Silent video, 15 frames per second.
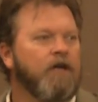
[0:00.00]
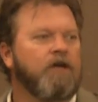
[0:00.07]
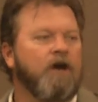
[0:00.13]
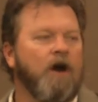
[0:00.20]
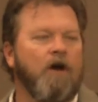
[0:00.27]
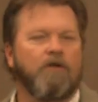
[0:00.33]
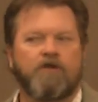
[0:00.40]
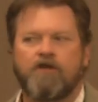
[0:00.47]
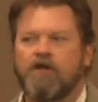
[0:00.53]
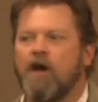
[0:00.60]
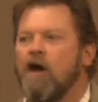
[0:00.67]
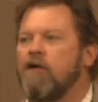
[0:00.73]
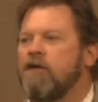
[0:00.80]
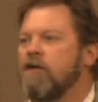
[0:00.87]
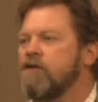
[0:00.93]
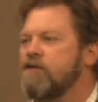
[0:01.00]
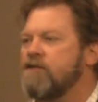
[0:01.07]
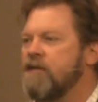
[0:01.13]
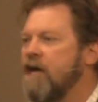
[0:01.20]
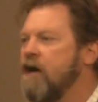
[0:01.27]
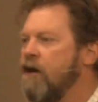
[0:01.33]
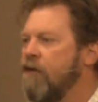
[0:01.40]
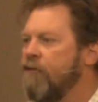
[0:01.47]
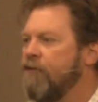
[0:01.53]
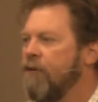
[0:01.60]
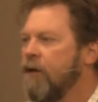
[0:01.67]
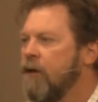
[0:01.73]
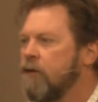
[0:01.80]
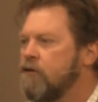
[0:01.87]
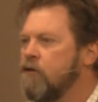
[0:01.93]
go show yourself
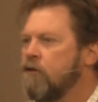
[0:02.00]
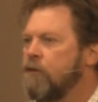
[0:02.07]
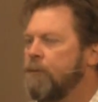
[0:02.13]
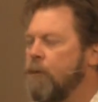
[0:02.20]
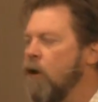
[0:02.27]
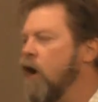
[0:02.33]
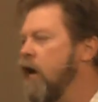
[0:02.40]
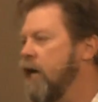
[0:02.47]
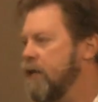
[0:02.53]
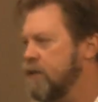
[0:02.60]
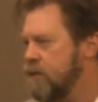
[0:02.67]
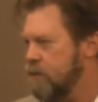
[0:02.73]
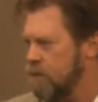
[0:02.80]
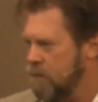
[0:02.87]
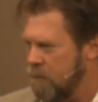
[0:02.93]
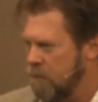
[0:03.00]
to the priest.